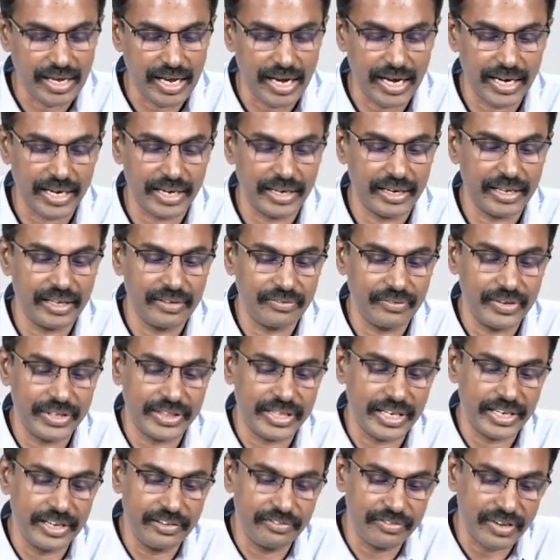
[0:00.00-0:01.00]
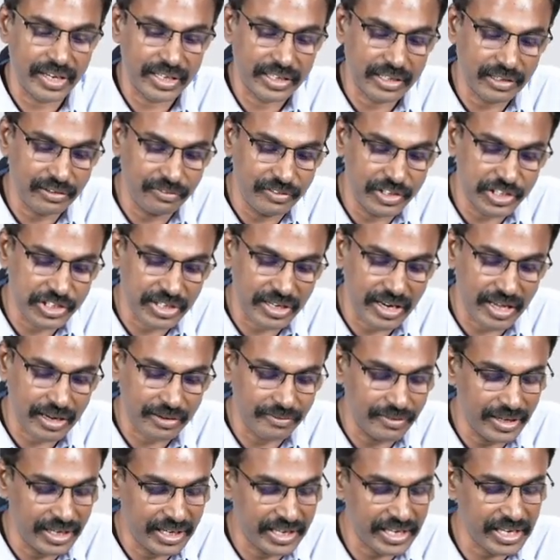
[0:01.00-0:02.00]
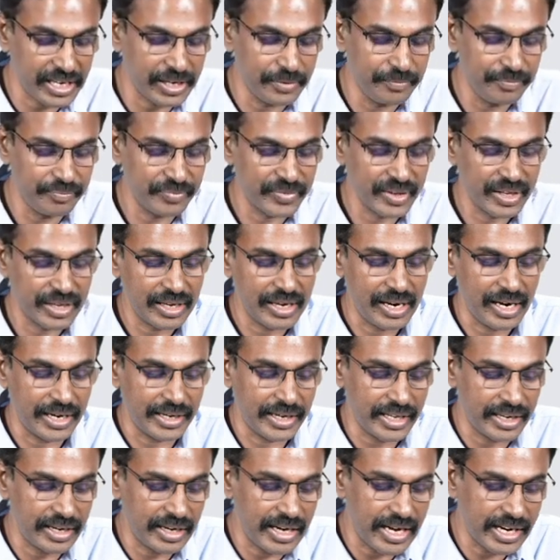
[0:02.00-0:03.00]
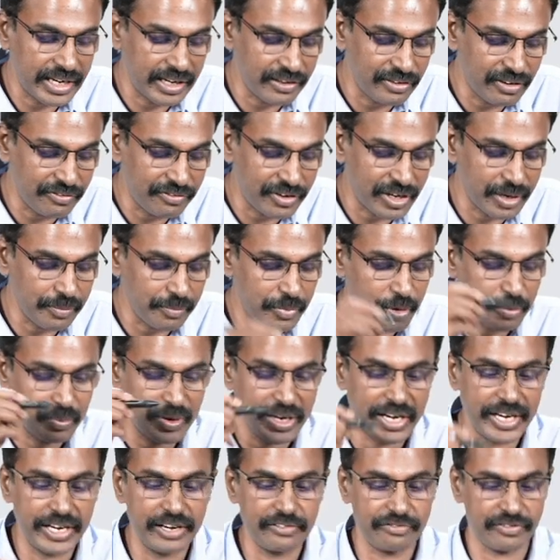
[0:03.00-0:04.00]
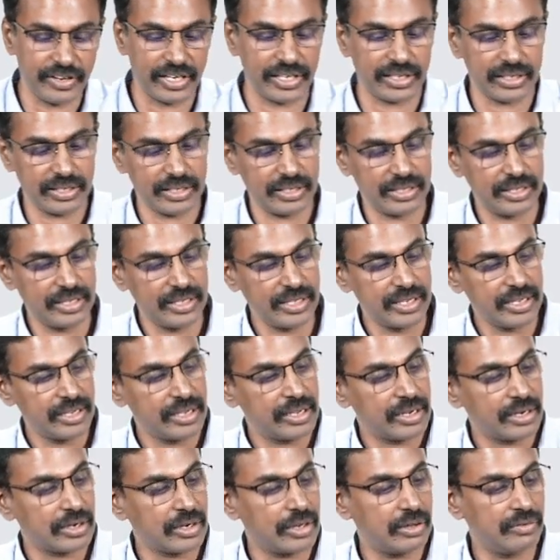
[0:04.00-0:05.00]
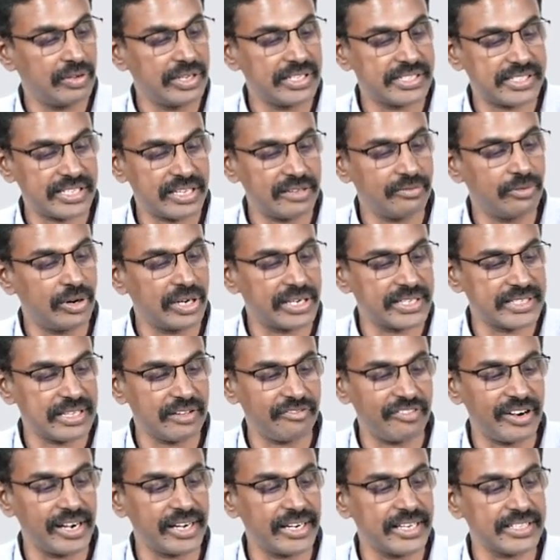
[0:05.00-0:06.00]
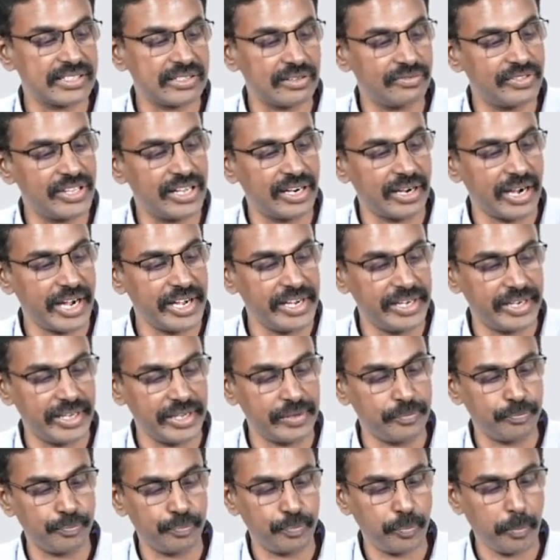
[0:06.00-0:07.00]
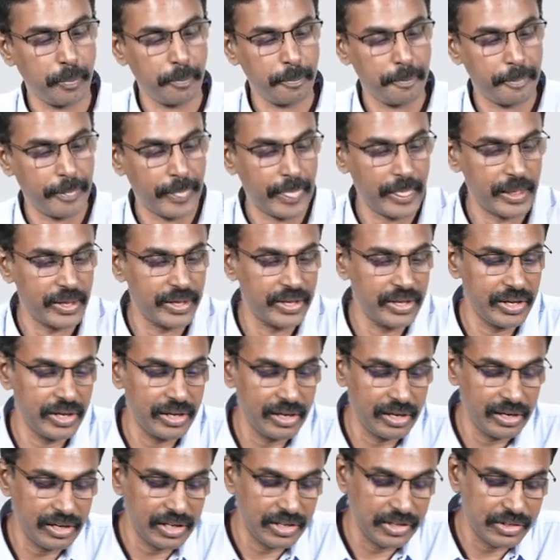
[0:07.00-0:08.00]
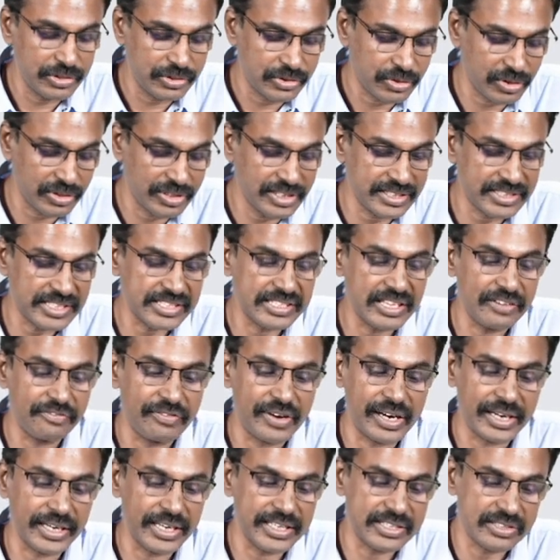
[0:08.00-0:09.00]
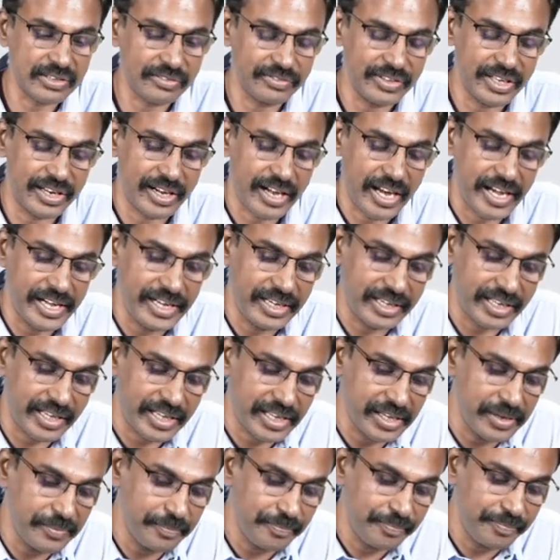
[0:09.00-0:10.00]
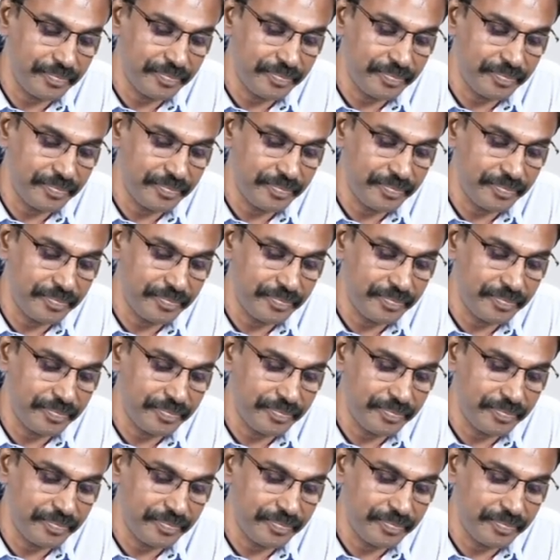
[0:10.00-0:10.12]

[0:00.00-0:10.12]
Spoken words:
and with a defective visual acuity and a relative afferent pupillary defect. Now we'll see what is the fundus of the right eye. So this is the fundus of the right eye,